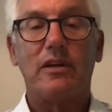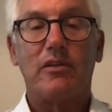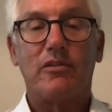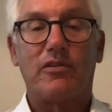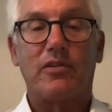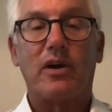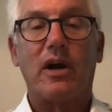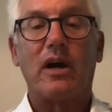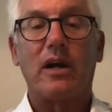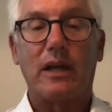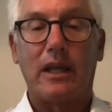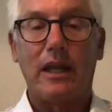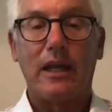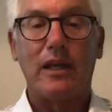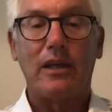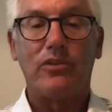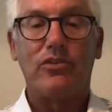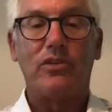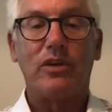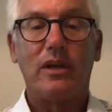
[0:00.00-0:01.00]
for our
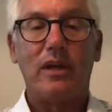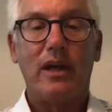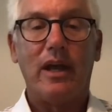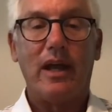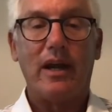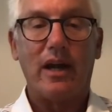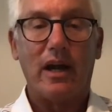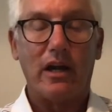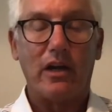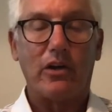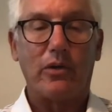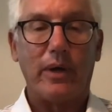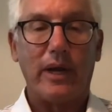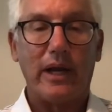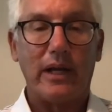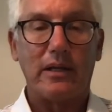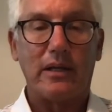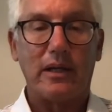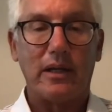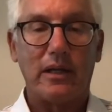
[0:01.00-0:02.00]
kids and our
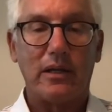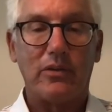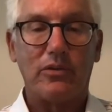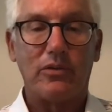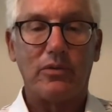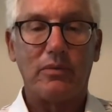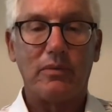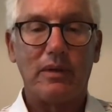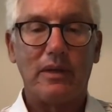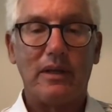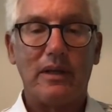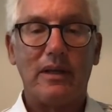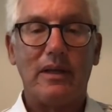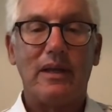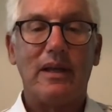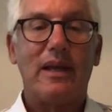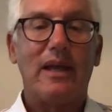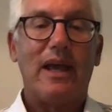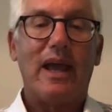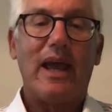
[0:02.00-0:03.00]
grandkids.
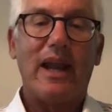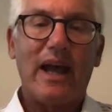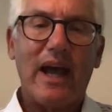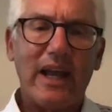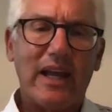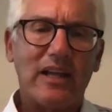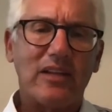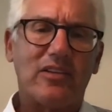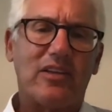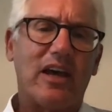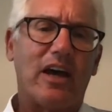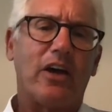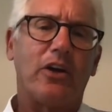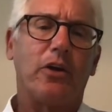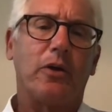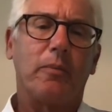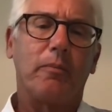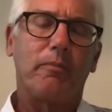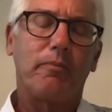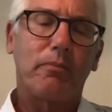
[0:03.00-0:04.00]
And I can tell
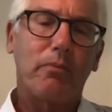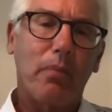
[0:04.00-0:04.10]
you,